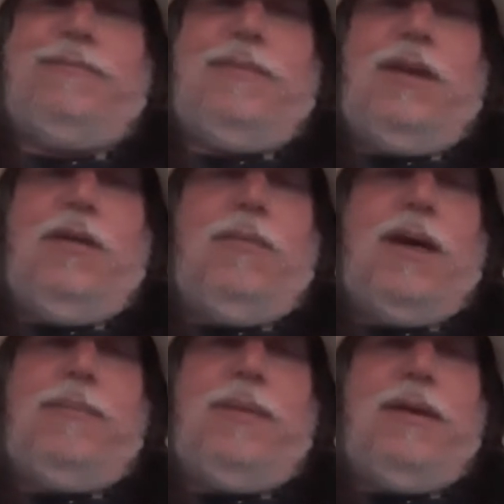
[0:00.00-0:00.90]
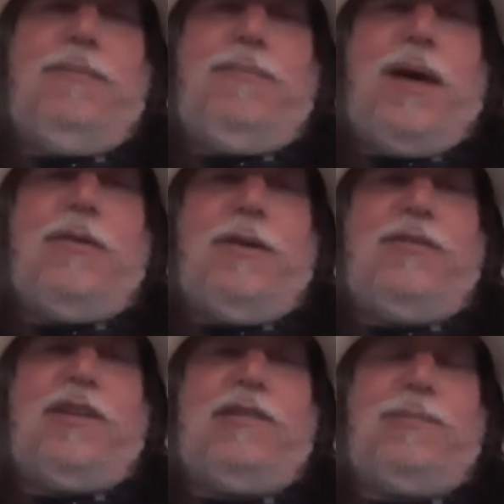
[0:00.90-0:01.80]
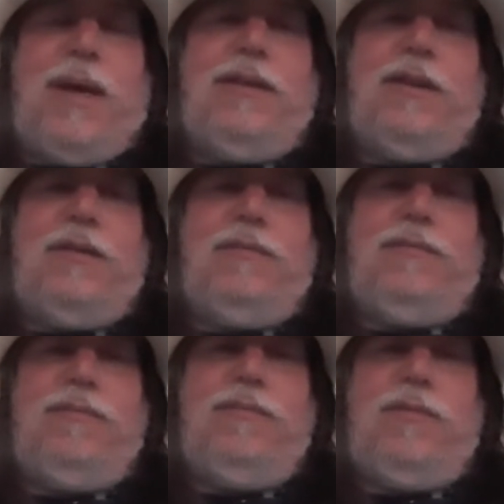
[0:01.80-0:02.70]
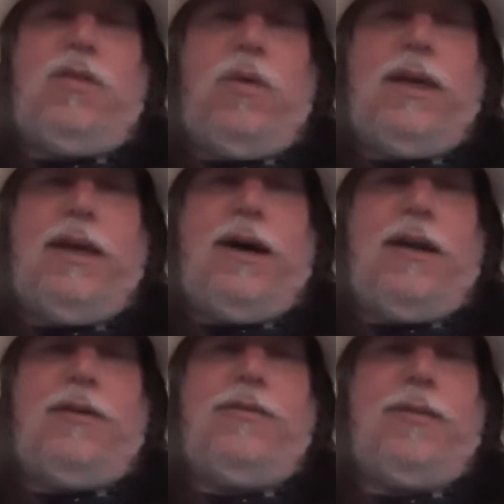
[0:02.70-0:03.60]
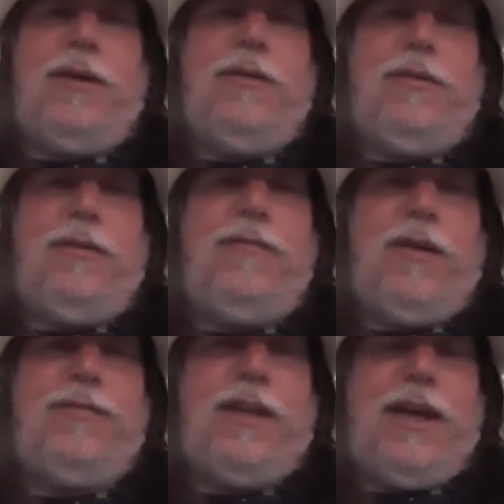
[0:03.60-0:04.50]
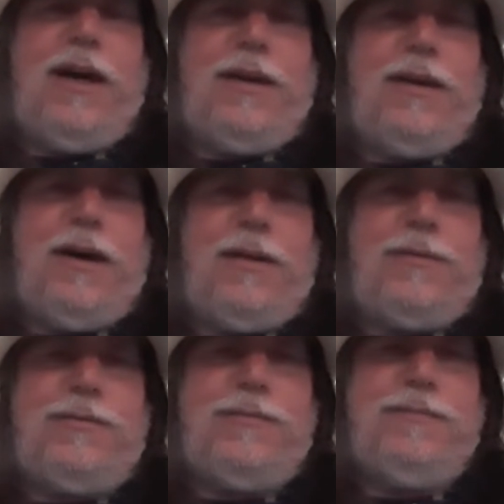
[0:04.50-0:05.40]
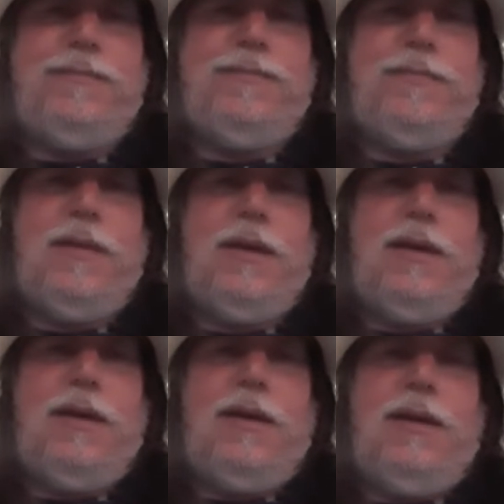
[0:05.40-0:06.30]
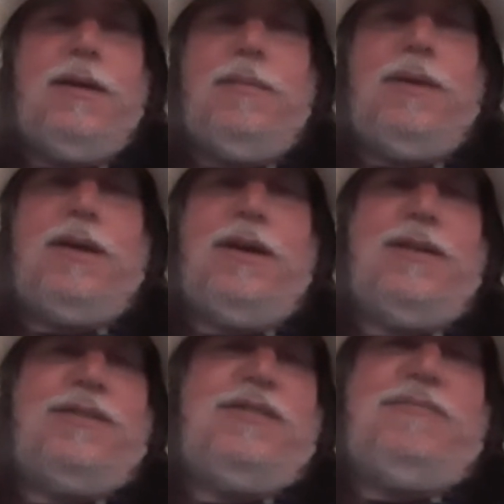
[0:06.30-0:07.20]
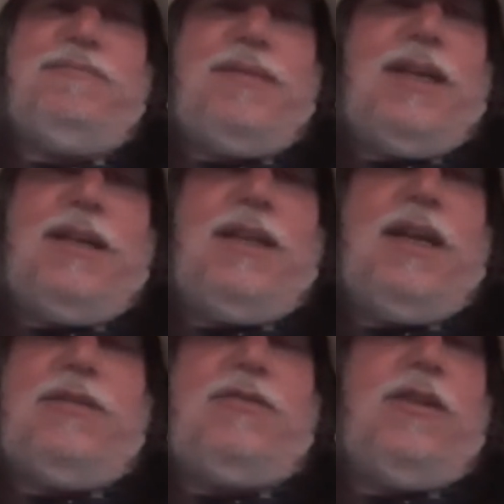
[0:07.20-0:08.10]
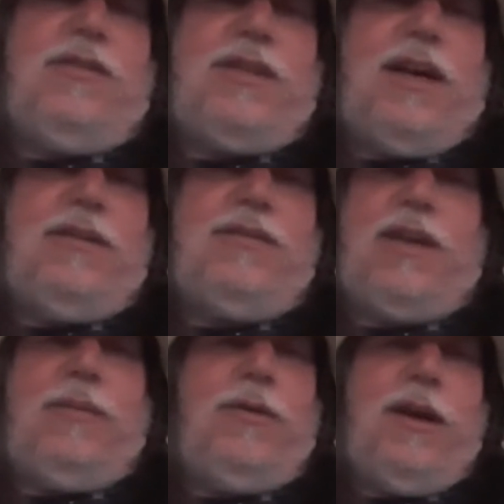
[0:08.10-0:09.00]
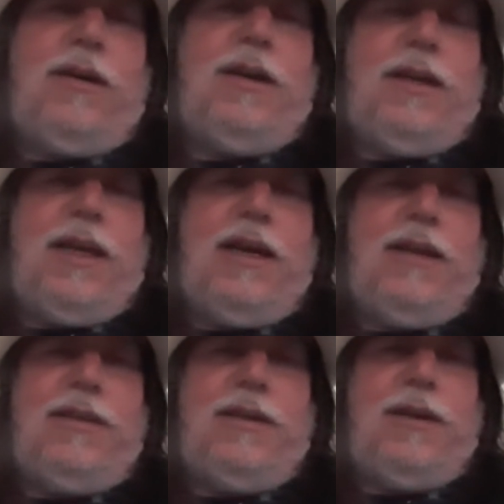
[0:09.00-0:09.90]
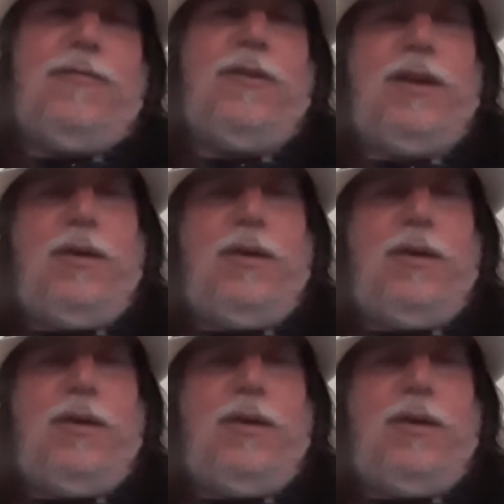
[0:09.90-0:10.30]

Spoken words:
you know, it might be better to just spend the $20 rather than the $59, because it's going to sound the same. You're not going to get anything different. The